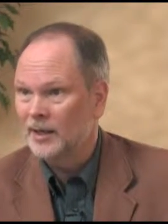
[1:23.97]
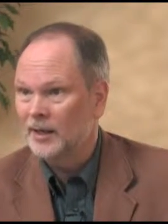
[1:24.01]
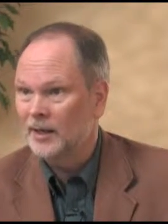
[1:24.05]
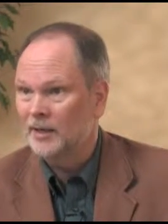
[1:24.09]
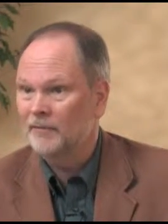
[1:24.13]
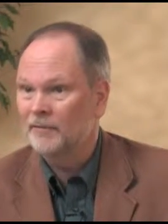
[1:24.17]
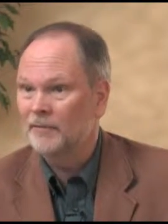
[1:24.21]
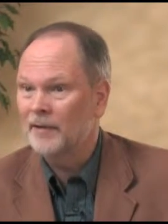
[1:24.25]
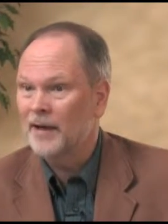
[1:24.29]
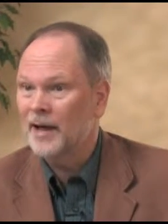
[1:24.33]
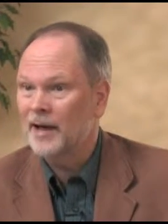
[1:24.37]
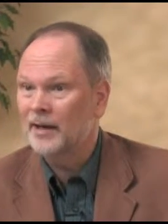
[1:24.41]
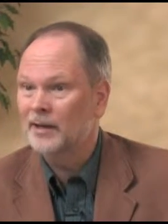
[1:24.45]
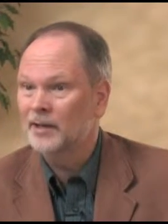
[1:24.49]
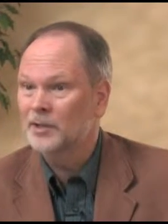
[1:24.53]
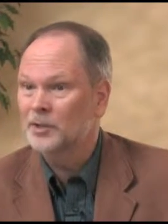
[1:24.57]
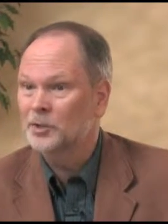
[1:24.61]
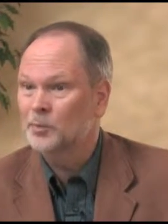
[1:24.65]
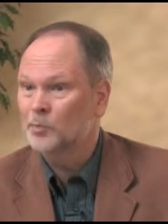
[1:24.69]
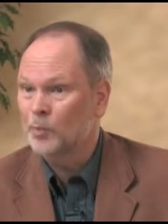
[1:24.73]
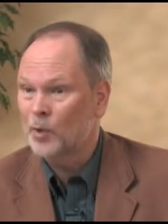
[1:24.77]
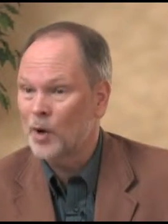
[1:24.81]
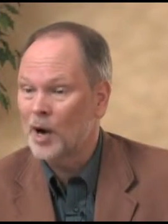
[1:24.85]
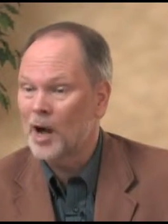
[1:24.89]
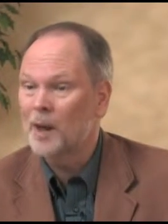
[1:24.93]
In fact,
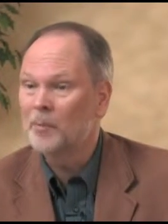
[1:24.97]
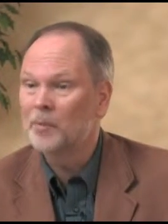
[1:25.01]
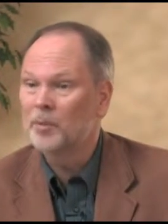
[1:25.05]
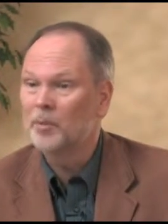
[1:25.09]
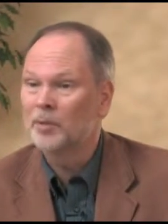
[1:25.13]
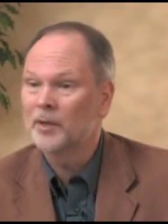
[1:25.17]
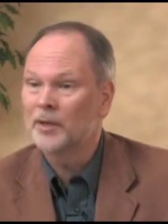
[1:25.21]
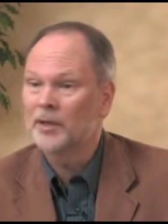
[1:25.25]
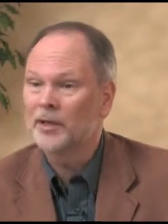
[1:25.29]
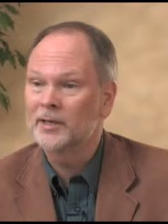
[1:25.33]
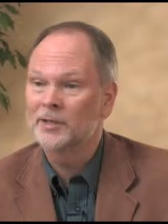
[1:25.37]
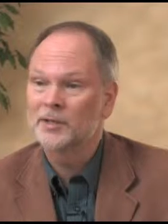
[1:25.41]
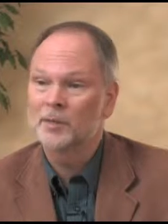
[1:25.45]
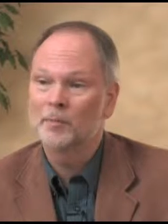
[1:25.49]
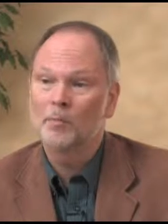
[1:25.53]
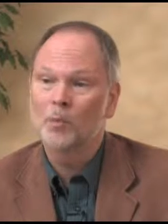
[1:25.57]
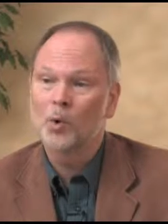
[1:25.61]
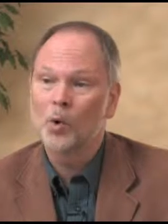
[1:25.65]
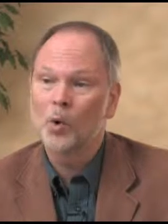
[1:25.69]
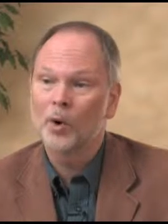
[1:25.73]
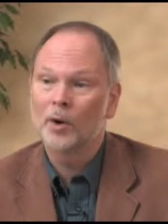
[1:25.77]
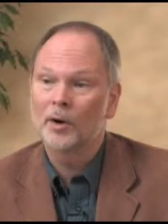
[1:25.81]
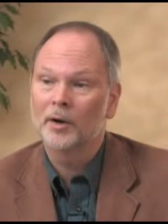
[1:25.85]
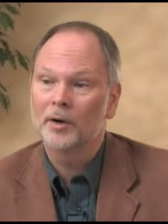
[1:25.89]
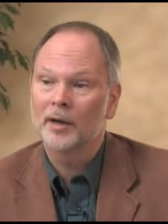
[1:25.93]
it's probably as
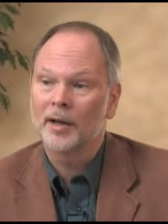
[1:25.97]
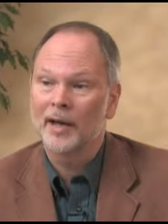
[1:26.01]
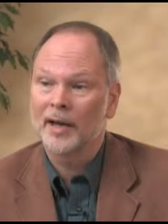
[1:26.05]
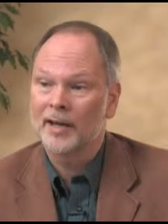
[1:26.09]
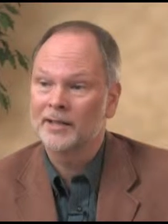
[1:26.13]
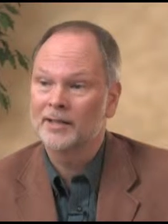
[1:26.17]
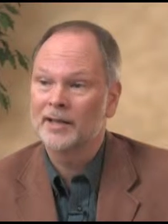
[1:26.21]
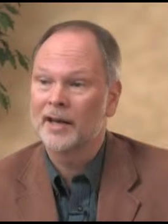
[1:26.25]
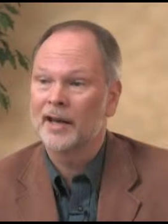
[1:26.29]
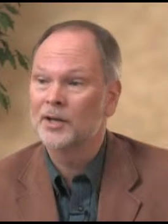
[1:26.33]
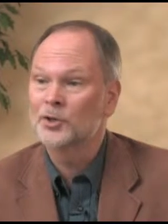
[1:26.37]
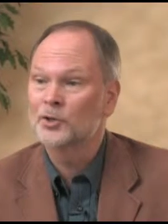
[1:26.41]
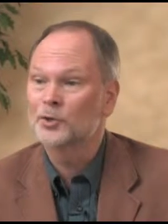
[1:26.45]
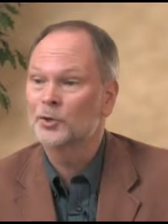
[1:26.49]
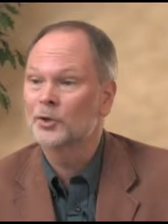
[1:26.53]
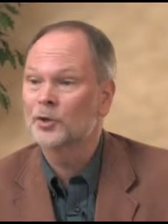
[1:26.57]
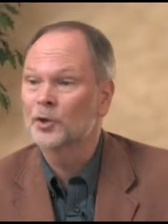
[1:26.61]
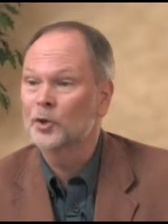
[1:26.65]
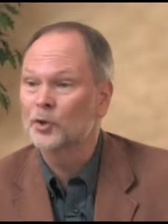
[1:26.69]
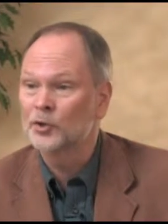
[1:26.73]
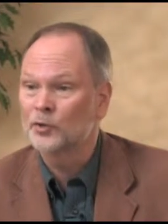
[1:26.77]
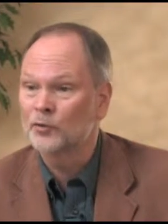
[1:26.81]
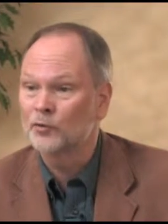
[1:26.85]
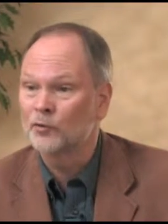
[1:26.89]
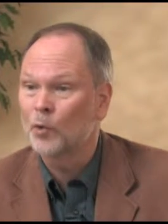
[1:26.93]
important as answering
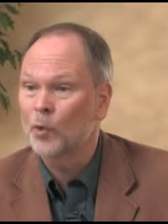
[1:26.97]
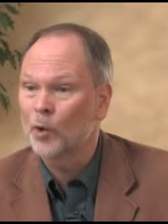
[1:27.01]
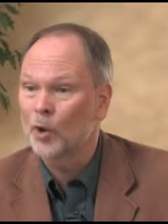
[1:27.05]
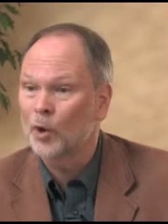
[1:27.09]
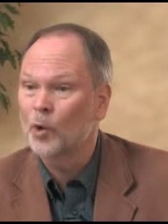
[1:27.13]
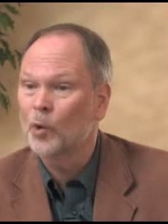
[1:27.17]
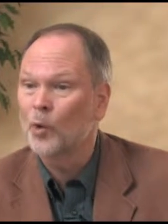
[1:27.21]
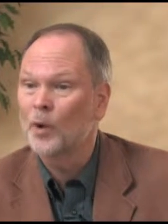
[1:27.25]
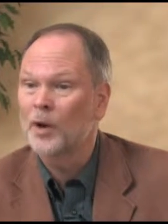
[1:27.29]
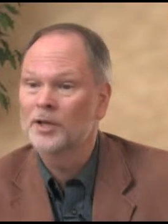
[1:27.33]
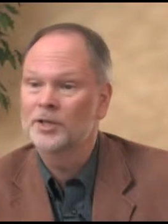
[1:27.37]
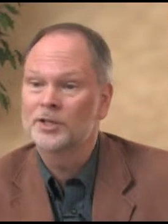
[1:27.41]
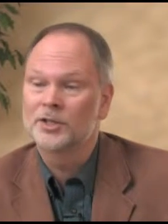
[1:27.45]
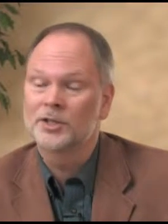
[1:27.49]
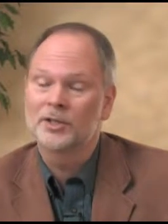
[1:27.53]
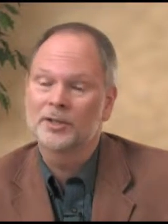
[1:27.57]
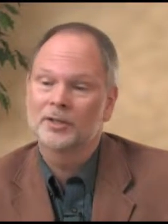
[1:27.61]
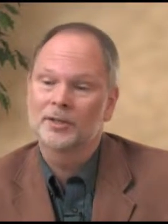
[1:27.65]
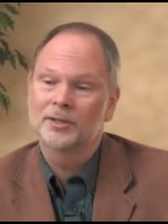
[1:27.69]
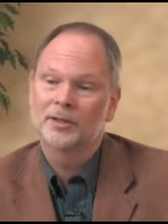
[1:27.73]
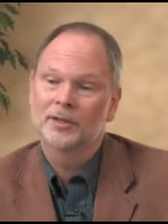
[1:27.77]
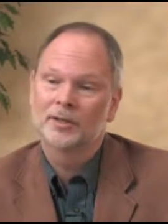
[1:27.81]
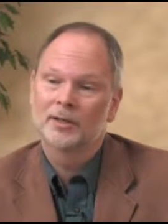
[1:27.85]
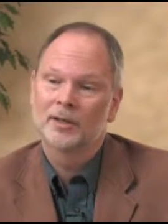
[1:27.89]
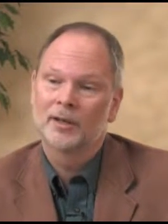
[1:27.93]
those 4
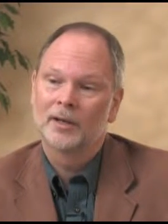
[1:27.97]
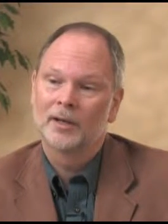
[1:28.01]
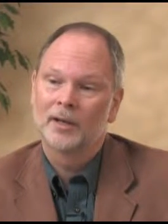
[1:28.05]
questions,